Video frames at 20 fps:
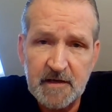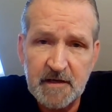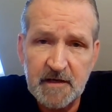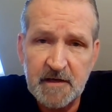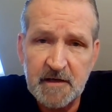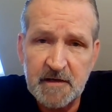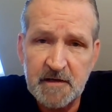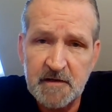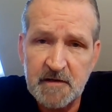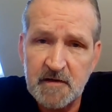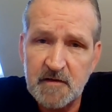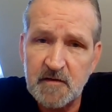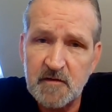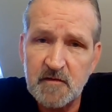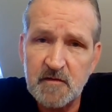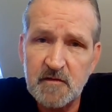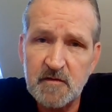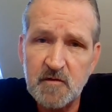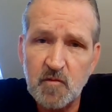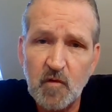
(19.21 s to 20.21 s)

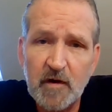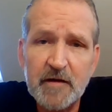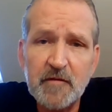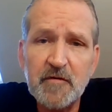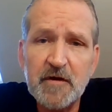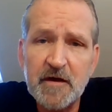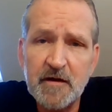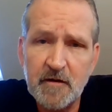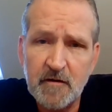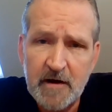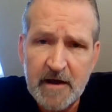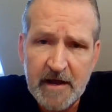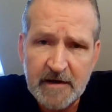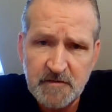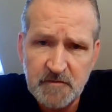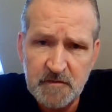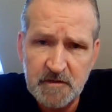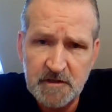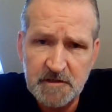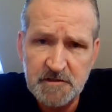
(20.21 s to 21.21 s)
in the way we
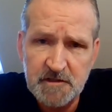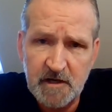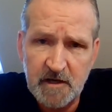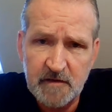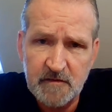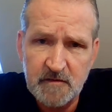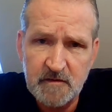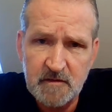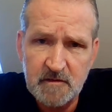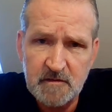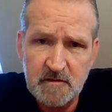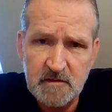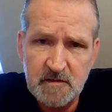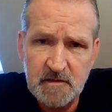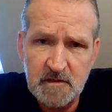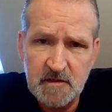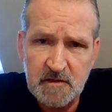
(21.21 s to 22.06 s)
interact with each other,